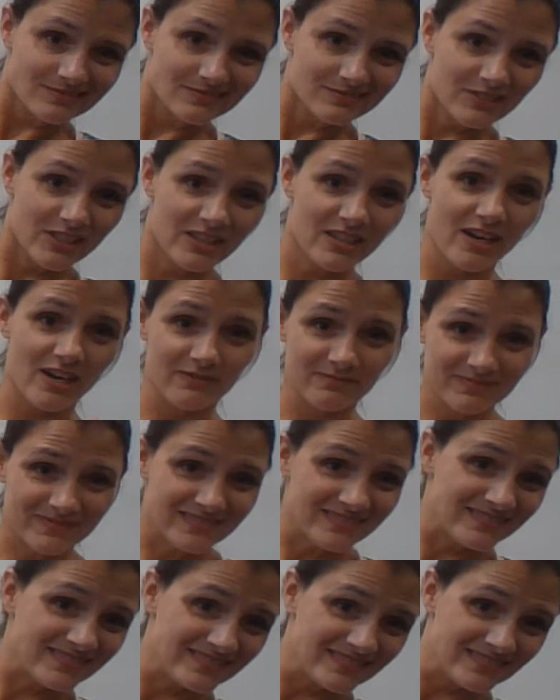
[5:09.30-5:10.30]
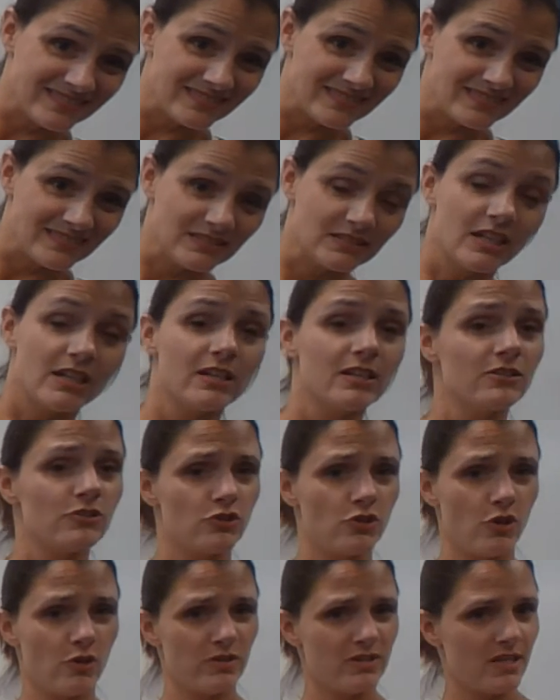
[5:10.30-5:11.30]
Right there. Did
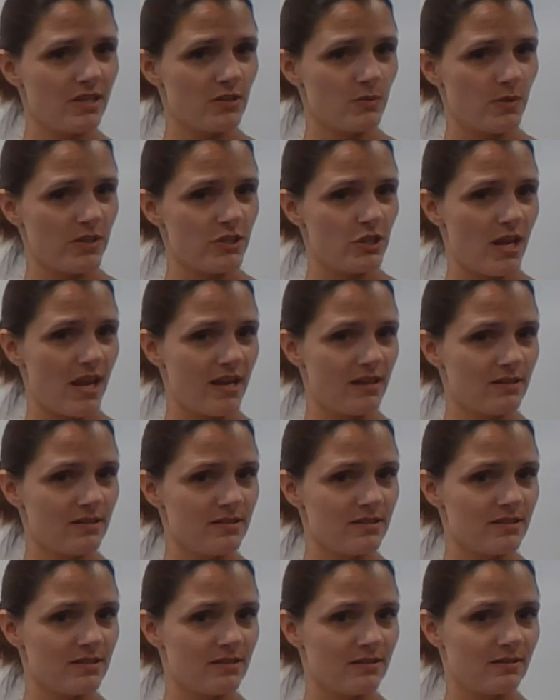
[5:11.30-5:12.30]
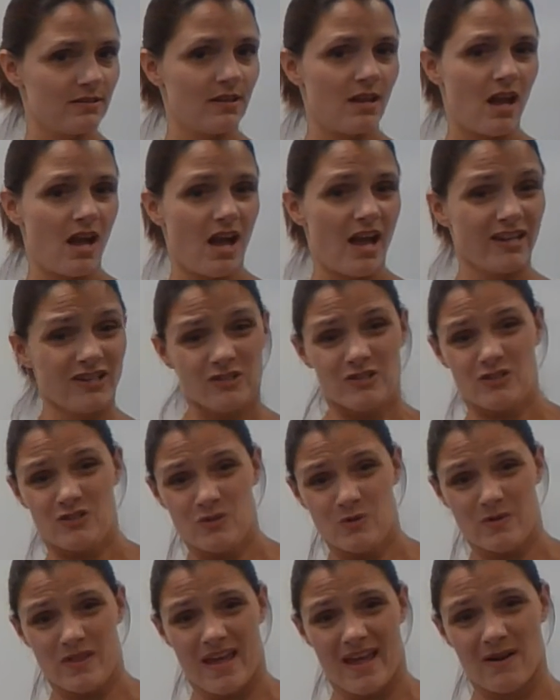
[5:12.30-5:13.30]
you notice I switched hands? I could
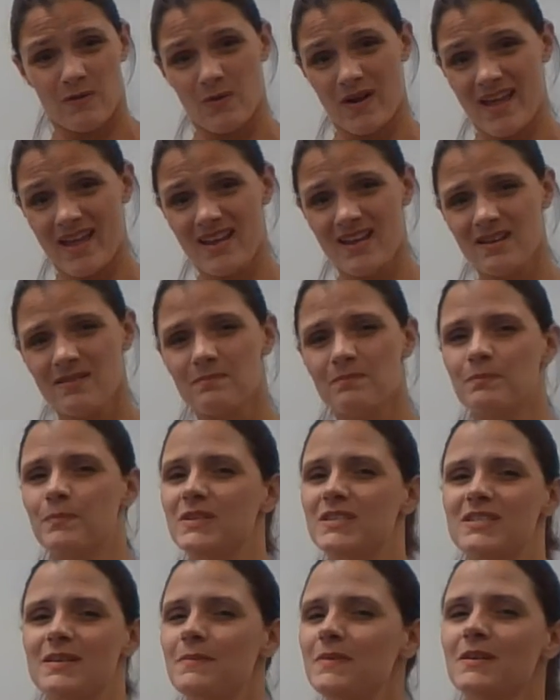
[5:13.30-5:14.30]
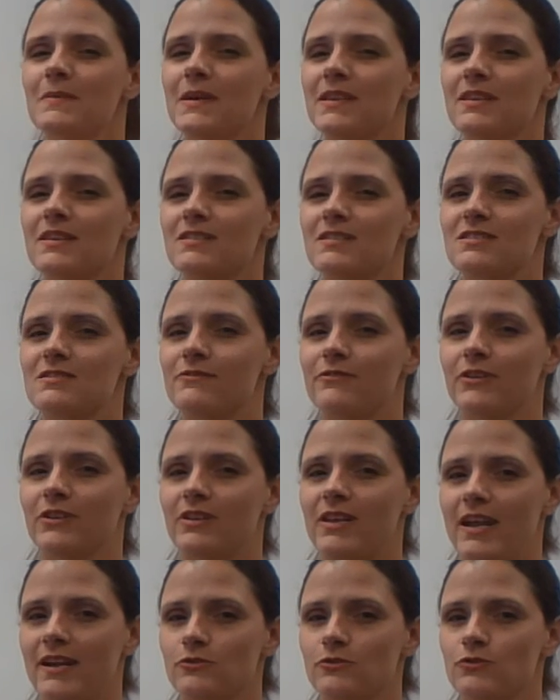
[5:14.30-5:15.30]
do that way, but something about that doesn't feel
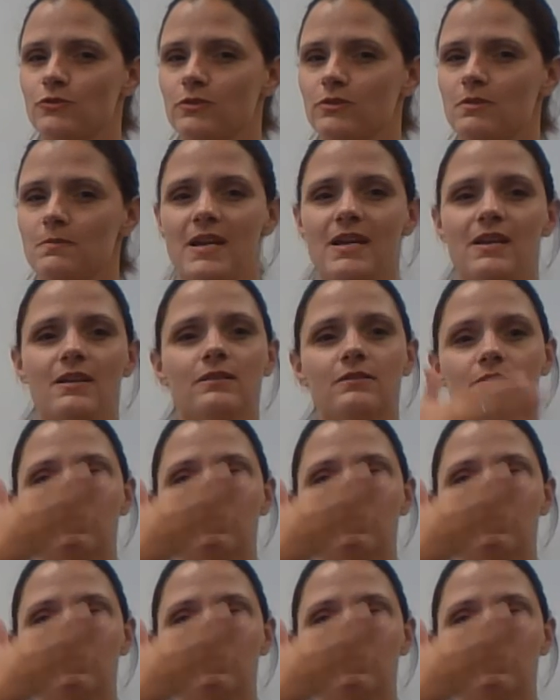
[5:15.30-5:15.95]
natural to me.